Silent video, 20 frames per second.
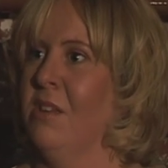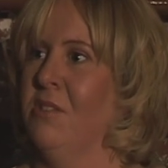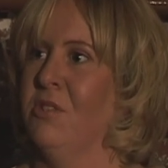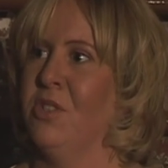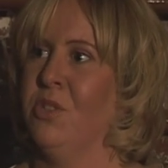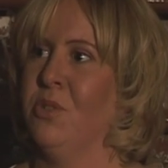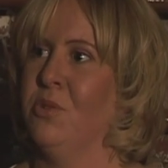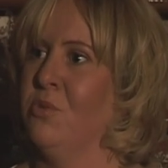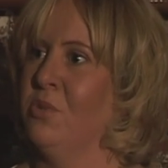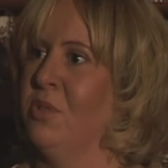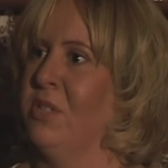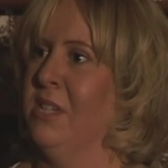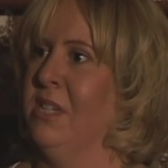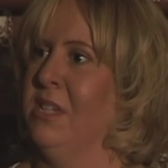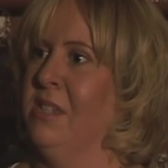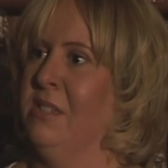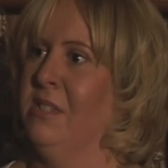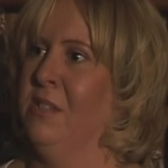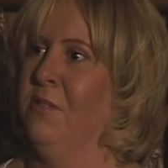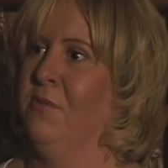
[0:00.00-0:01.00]

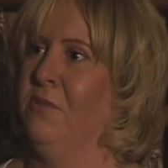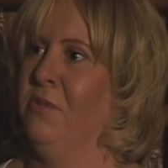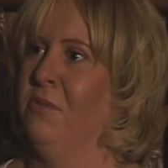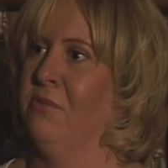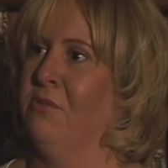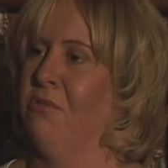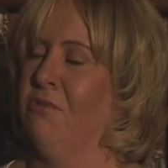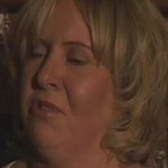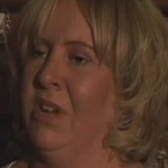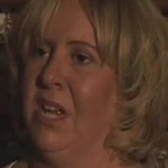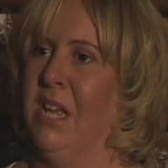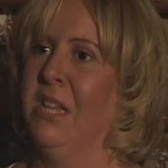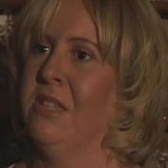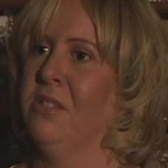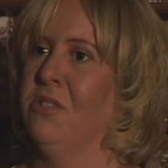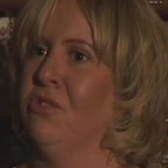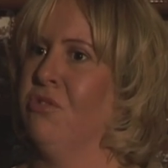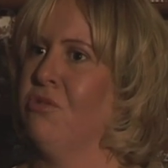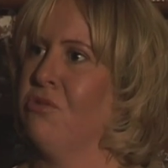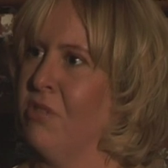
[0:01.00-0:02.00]
sourcing different
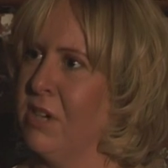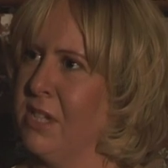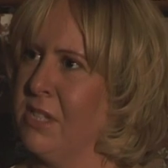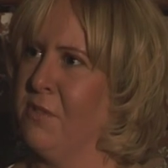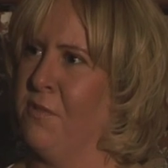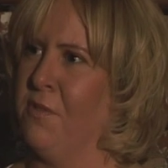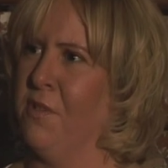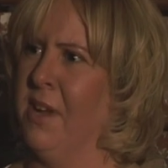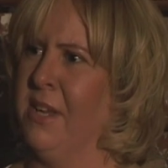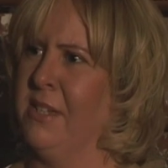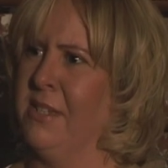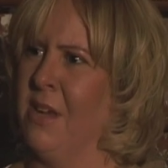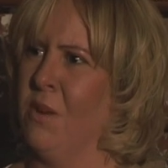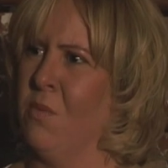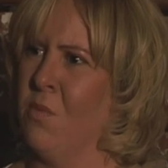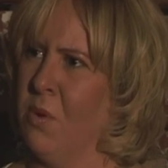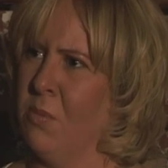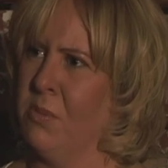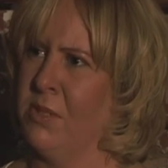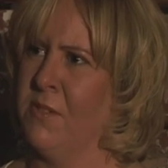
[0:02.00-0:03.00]
grants, trying to find
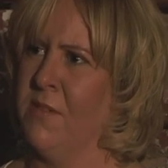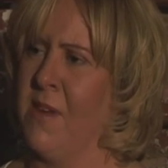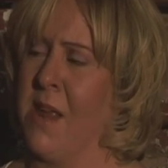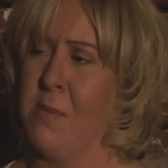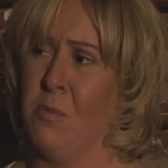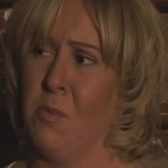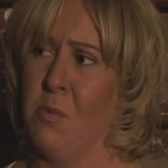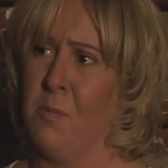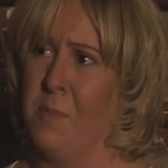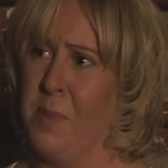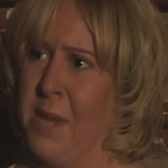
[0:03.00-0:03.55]
out what was available,